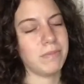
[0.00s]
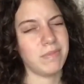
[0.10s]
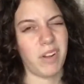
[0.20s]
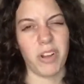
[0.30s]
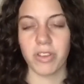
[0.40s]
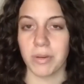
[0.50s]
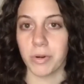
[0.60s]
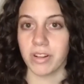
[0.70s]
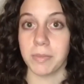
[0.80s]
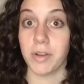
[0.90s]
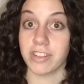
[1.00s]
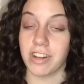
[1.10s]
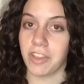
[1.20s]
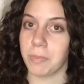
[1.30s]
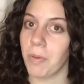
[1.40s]
Also, I'm going to post
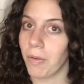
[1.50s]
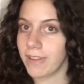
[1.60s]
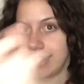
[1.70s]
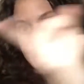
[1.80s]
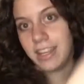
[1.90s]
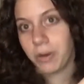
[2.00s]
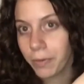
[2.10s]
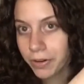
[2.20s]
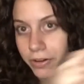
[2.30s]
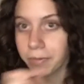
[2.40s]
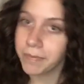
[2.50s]
another poll in the corner,